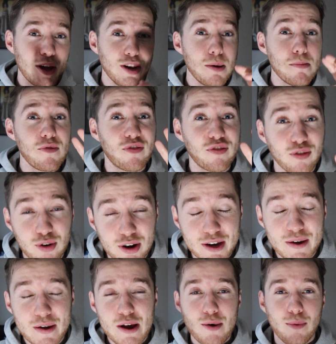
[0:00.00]
Number
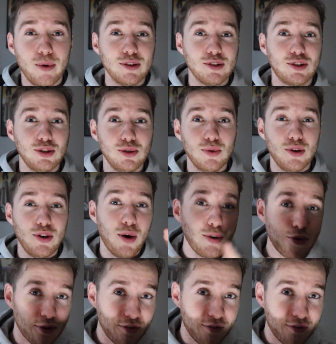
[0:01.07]
3, once you know you're an